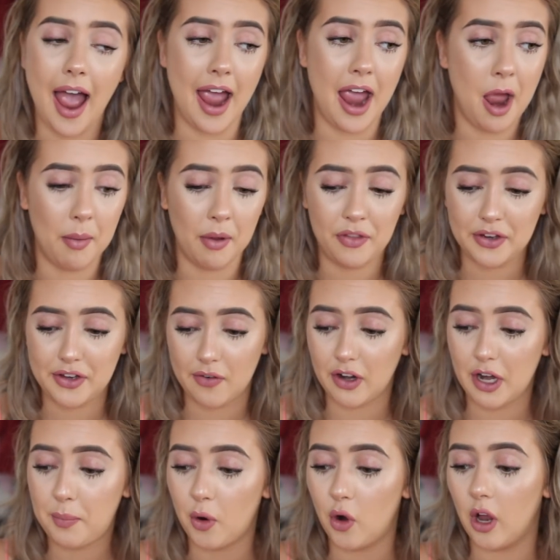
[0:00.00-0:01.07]
They
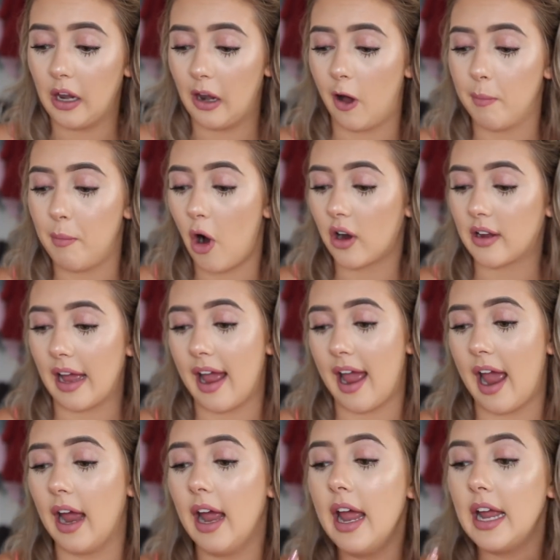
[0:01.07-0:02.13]
definitely put a lot more
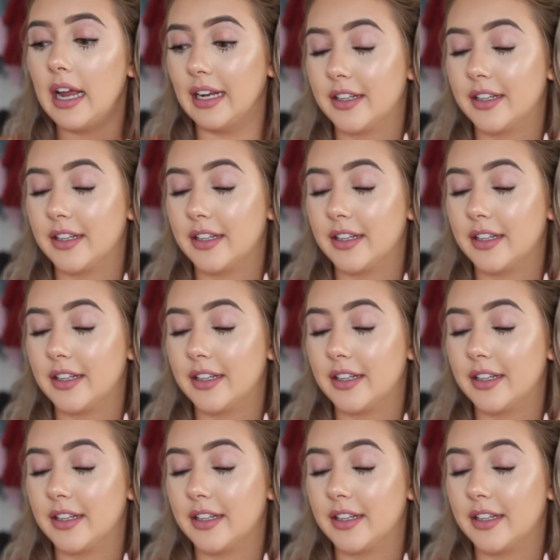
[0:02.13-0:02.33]
care